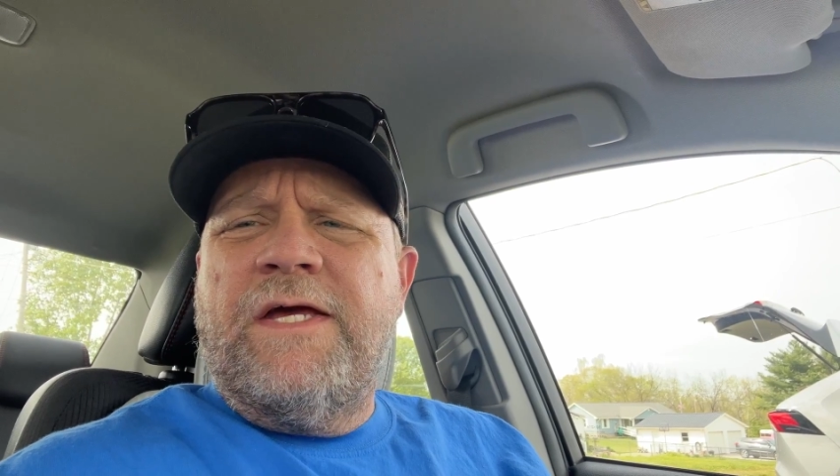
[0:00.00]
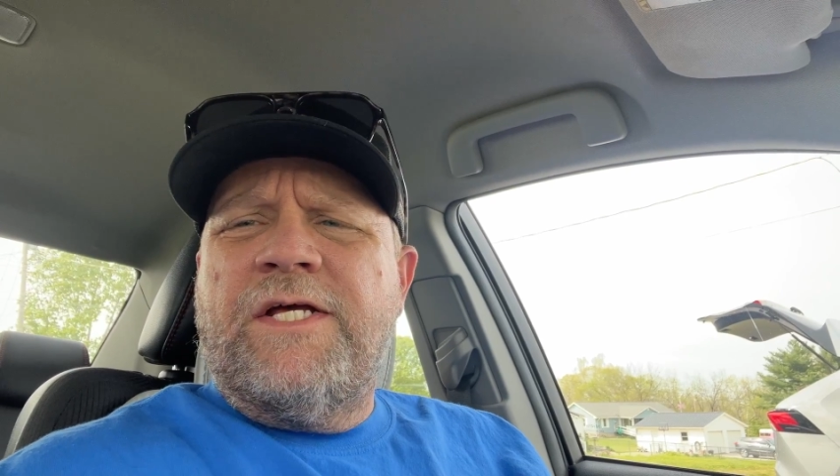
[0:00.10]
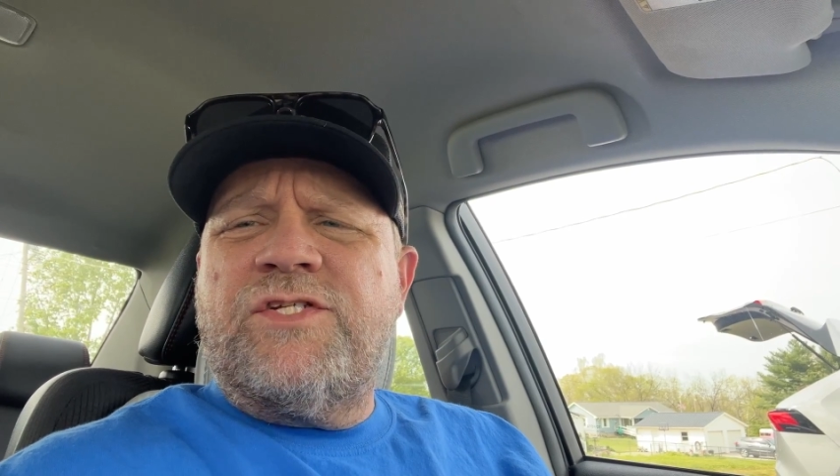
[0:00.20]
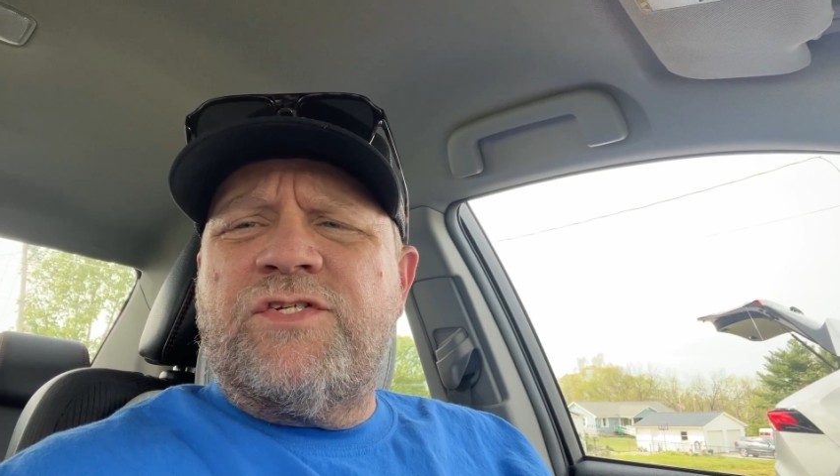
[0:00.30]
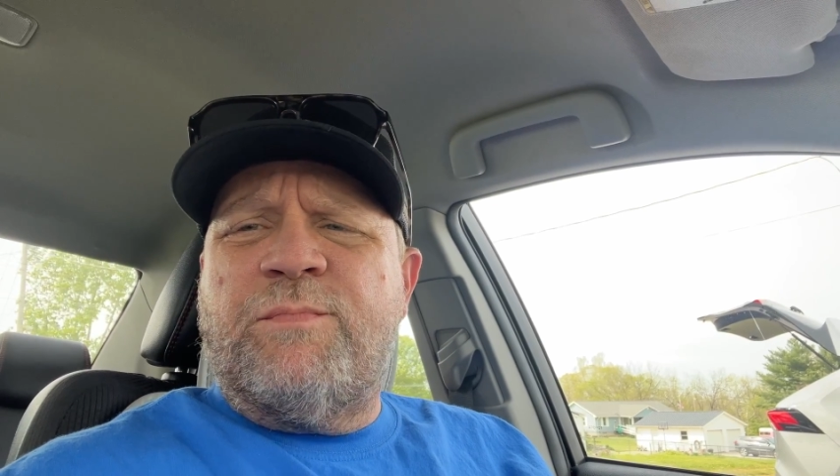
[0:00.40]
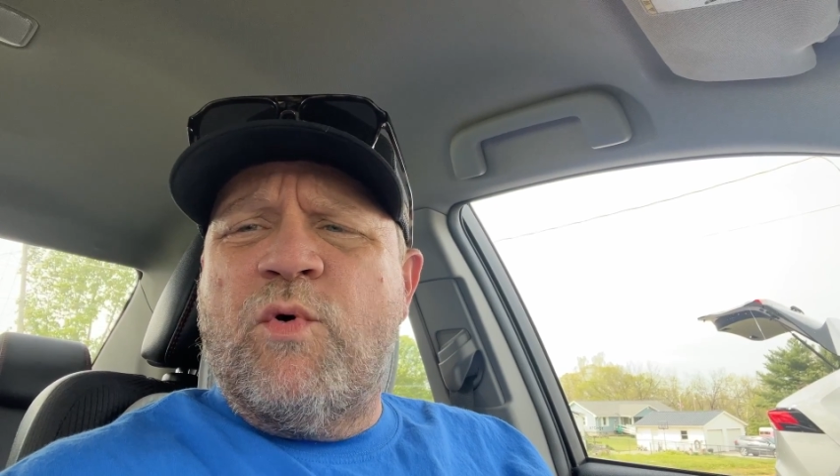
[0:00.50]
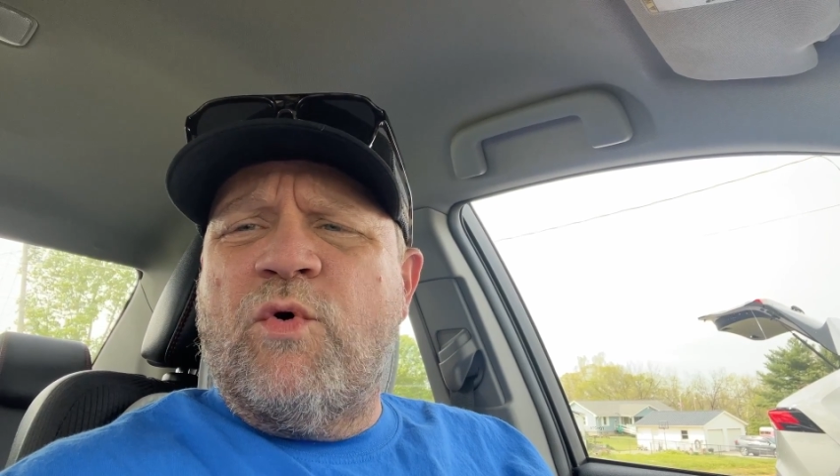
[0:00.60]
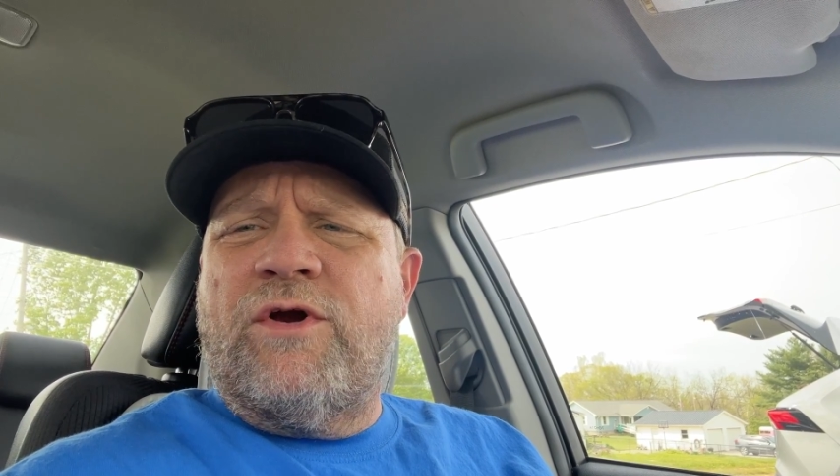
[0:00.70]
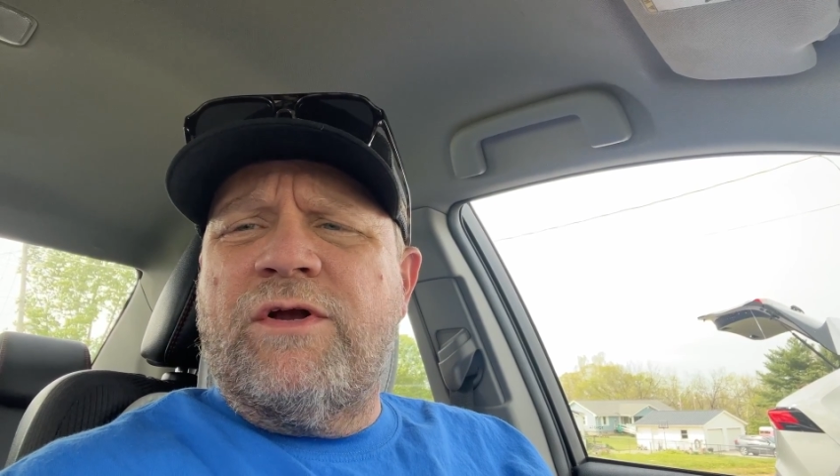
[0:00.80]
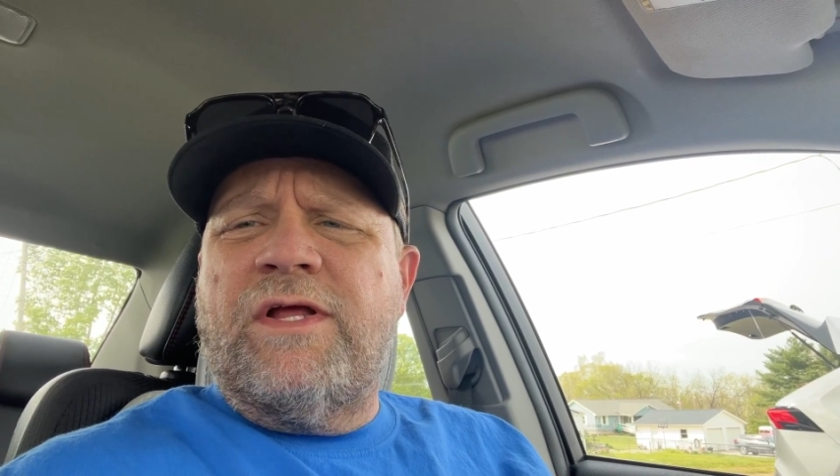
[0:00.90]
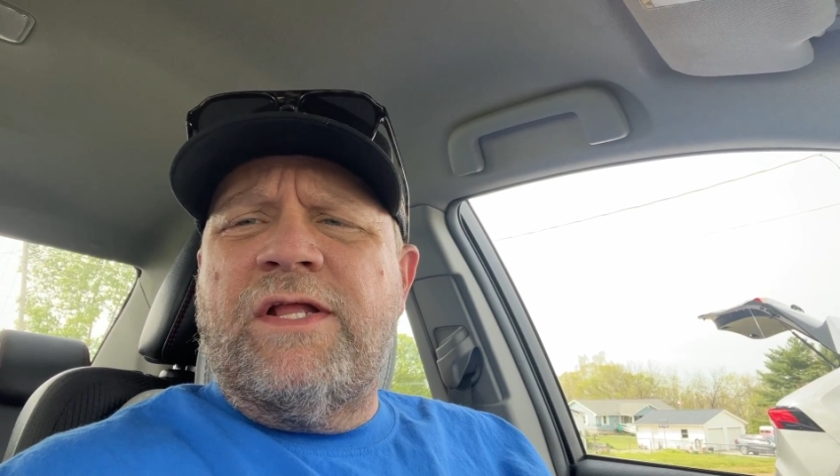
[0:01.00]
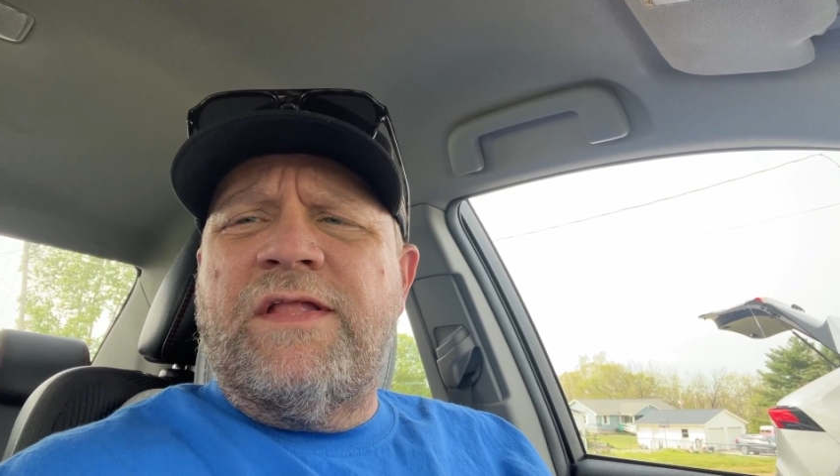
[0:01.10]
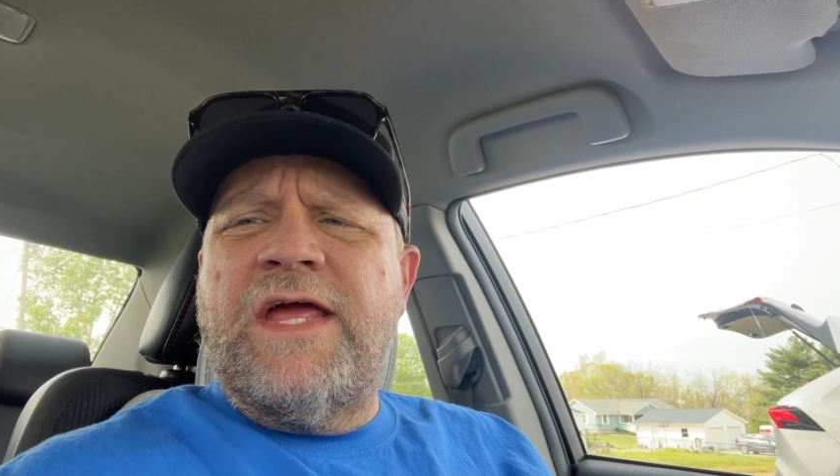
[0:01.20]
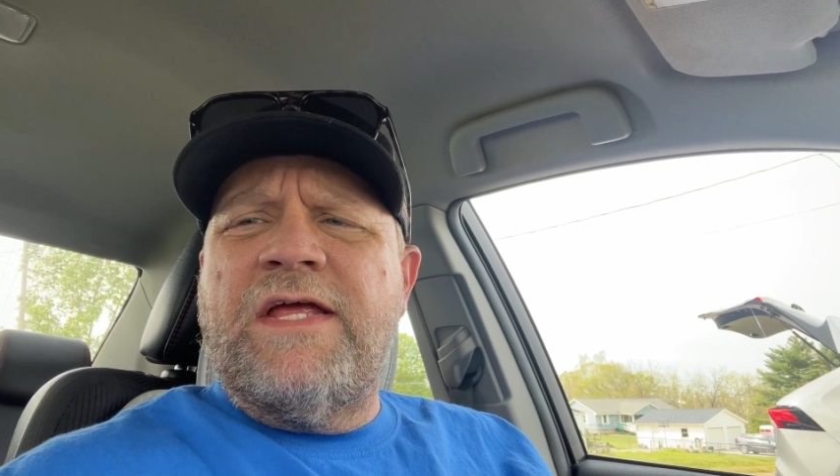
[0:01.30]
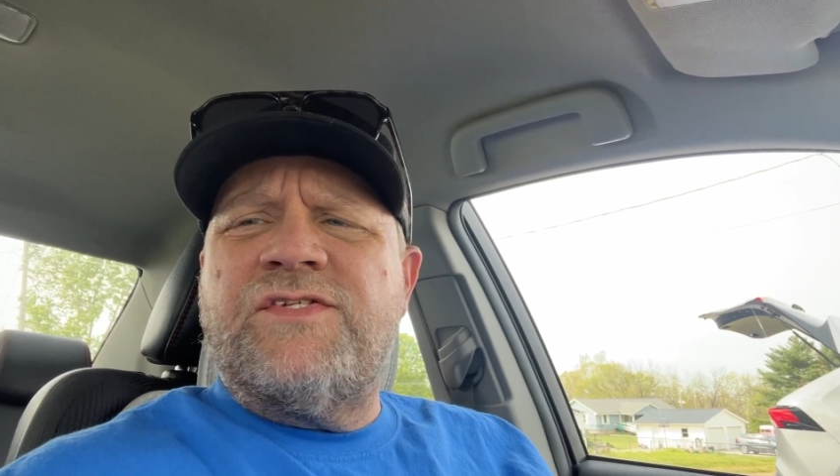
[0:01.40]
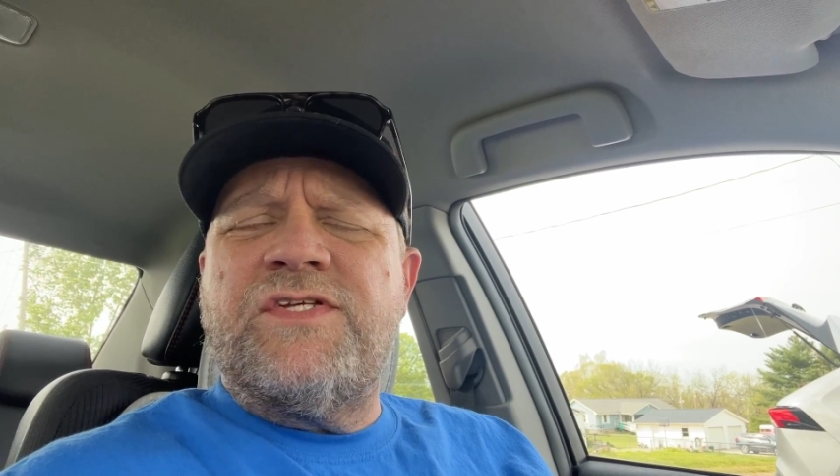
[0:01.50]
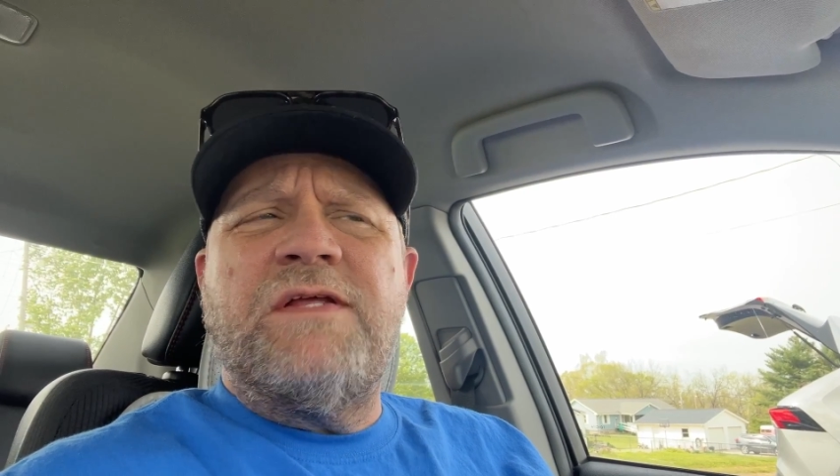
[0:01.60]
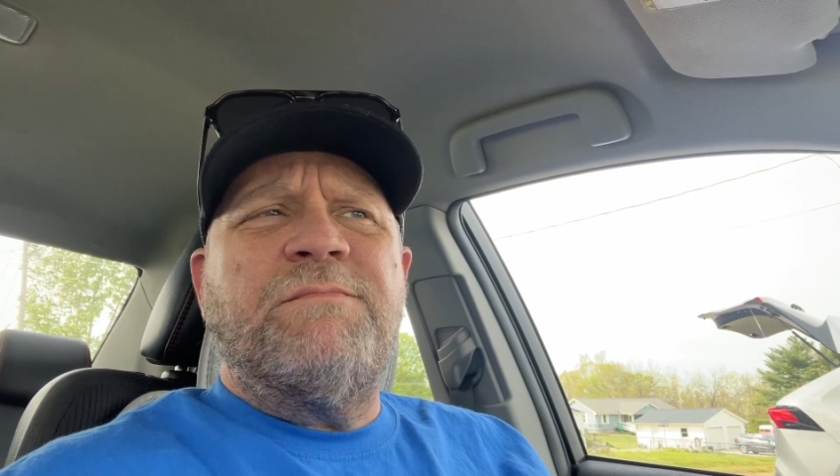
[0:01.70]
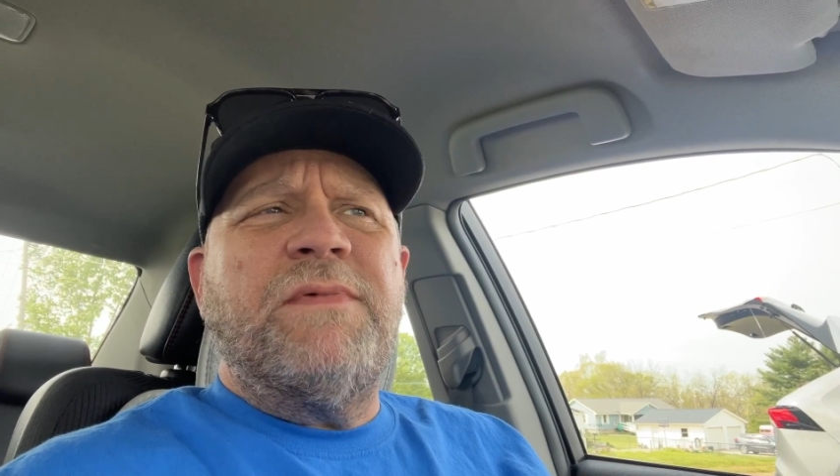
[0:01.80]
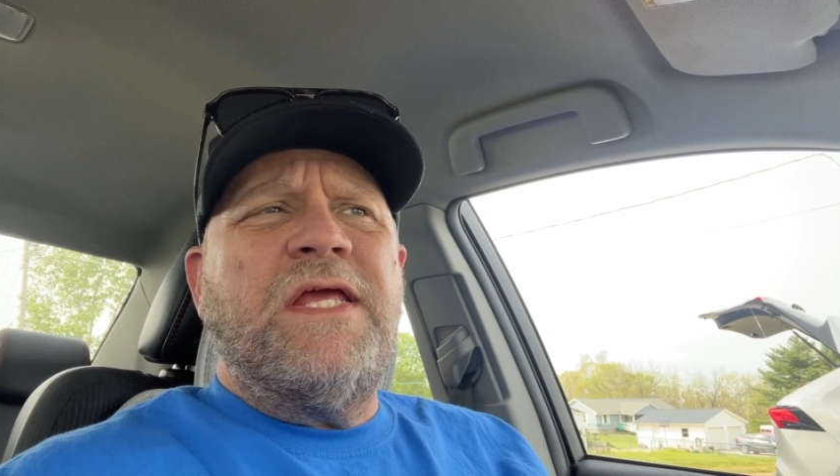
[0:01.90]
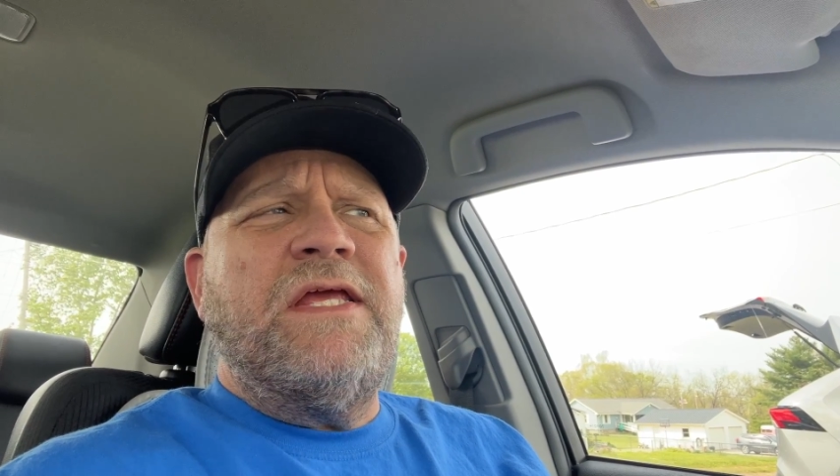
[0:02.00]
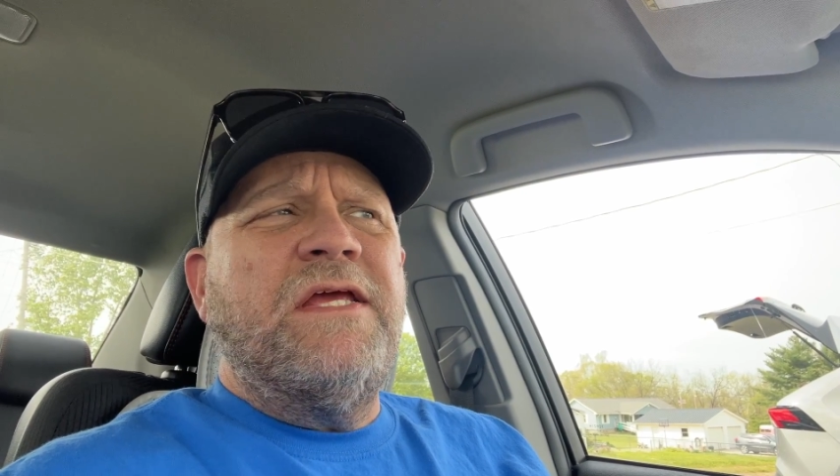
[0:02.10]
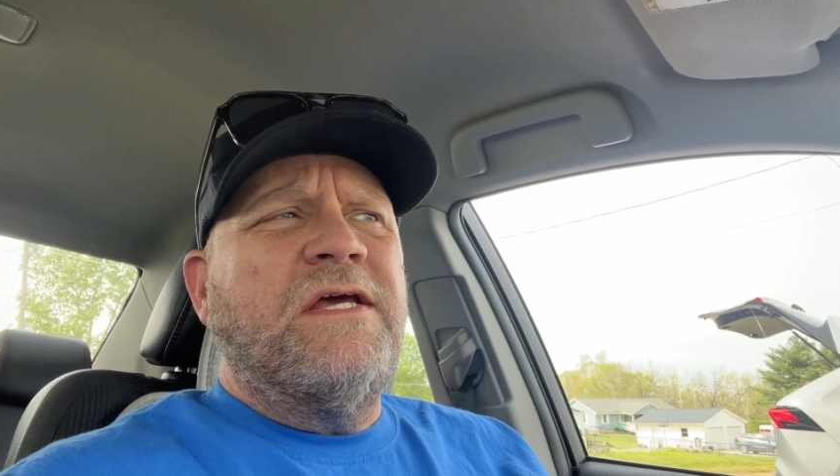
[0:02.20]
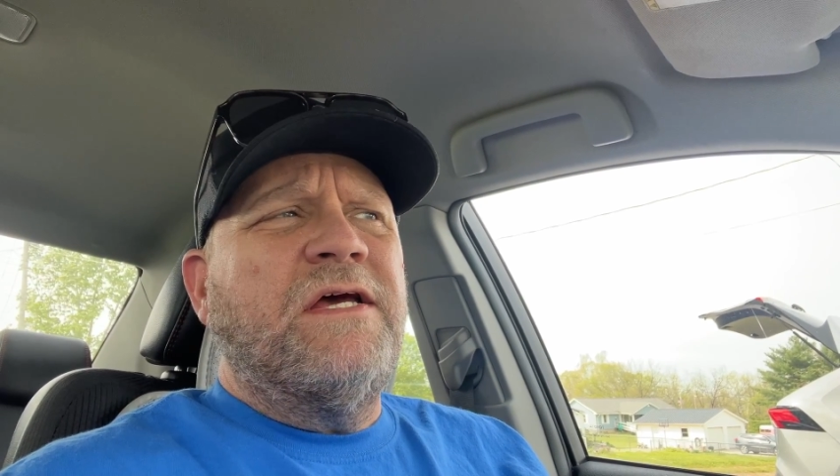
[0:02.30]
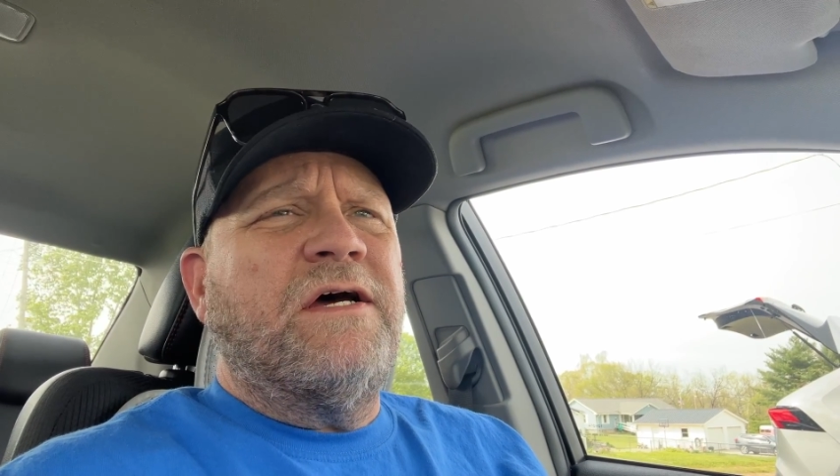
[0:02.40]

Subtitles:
support, and they sent me